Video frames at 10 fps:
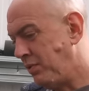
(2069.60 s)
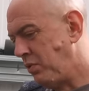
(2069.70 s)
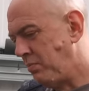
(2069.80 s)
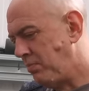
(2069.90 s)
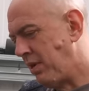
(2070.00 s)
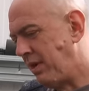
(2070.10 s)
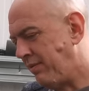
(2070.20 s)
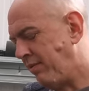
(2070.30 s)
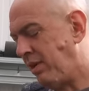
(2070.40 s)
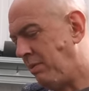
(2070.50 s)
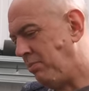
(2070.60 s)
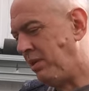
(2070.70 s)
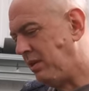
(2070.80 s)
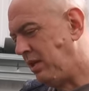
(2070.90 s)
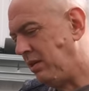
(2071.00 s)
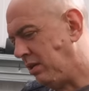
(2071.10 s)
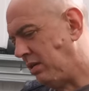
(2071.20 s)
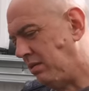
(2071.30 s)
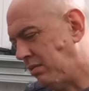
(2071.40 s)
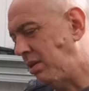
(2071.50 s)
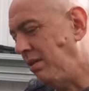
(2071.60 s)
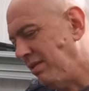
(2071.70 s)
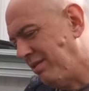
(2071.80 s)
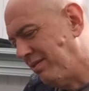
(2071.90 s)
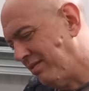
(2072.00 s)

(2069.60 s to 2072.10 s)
sort of break free, but it didn't.